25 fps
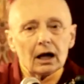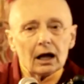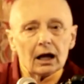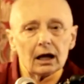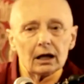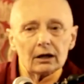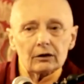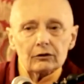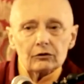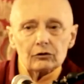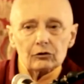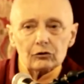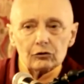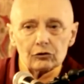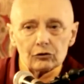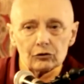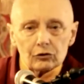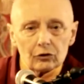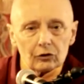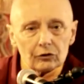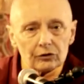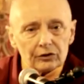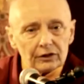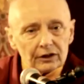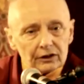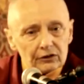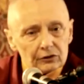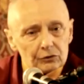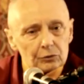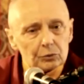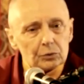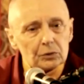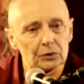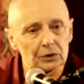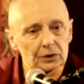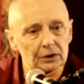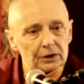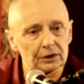And so
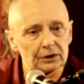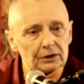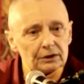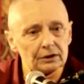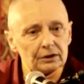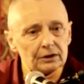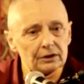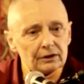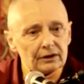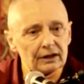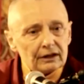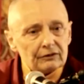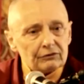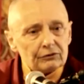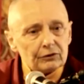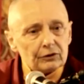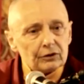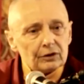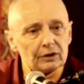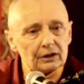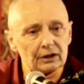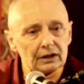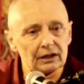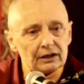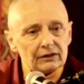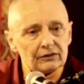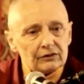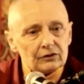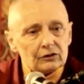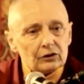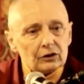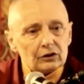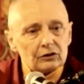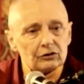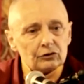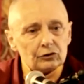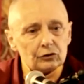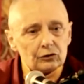this word, therefore, is
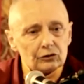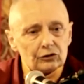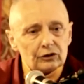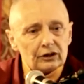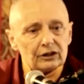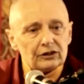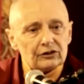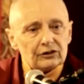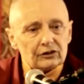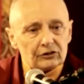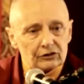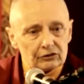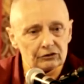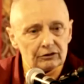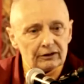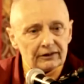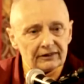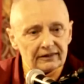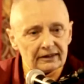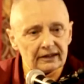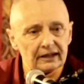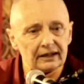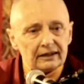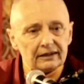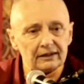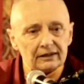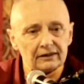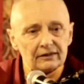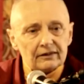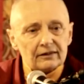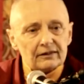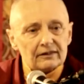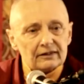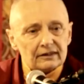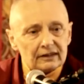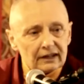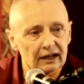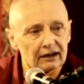not usually just translated
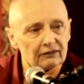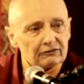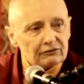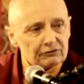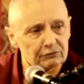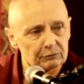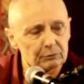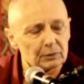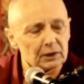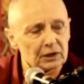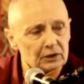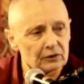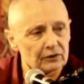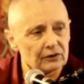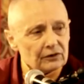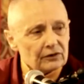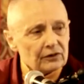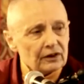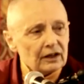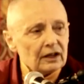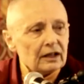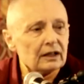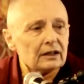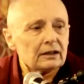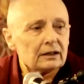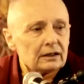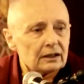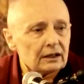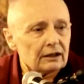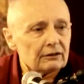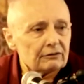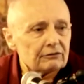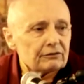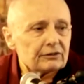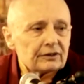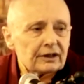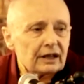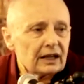as love, because
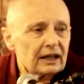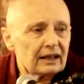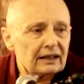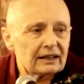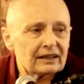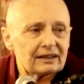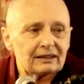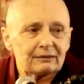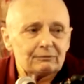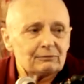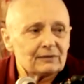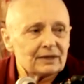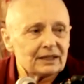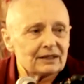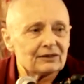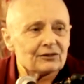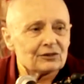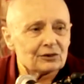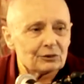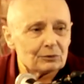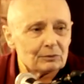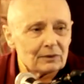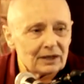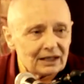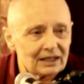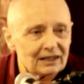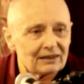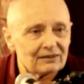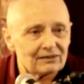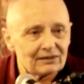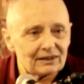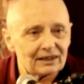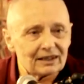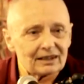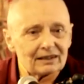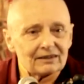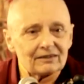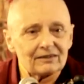love can mean so many
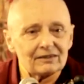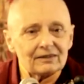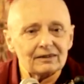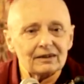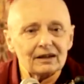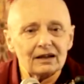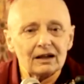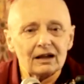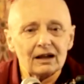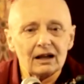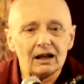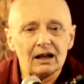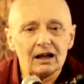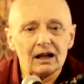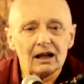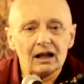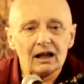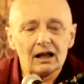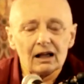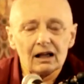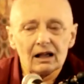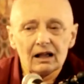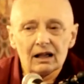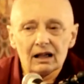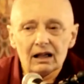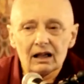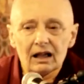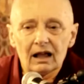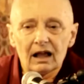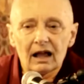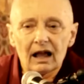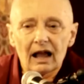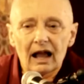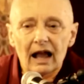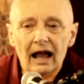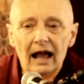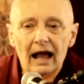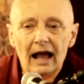things.
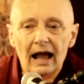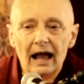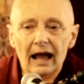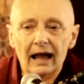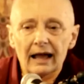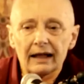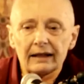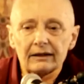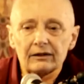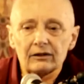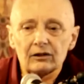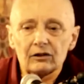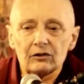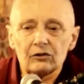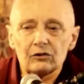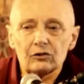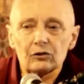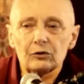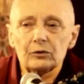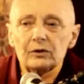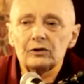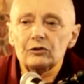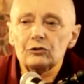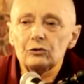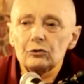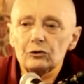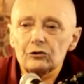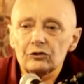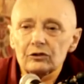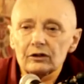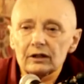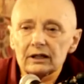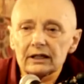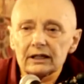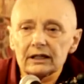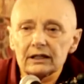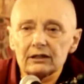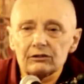And so it's
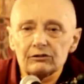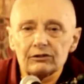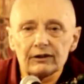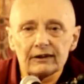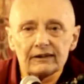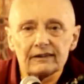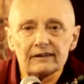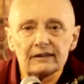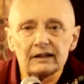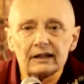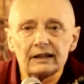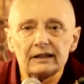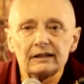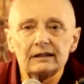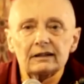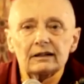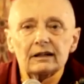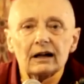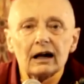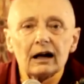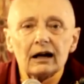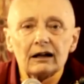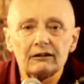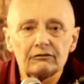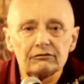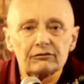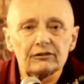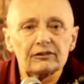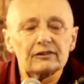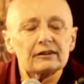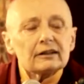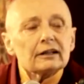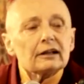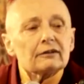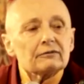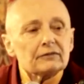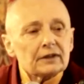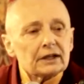usually translated either as
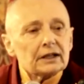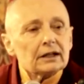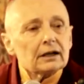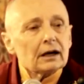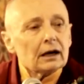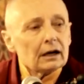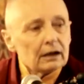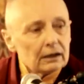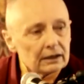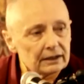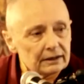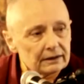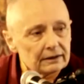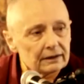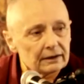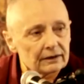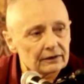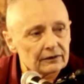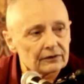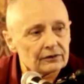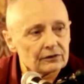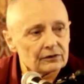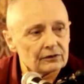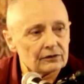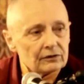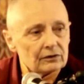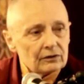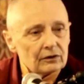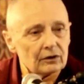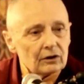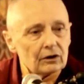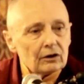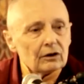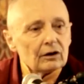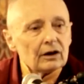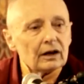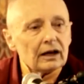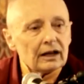loving kindness
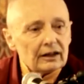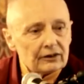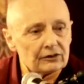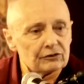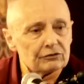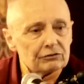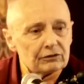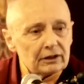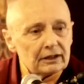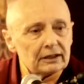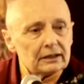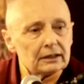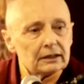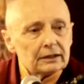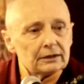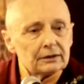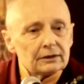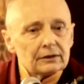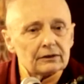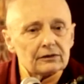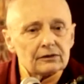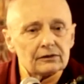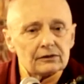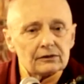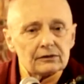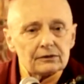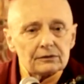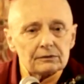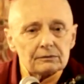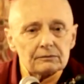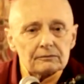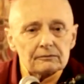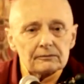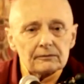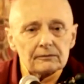or as friendliness.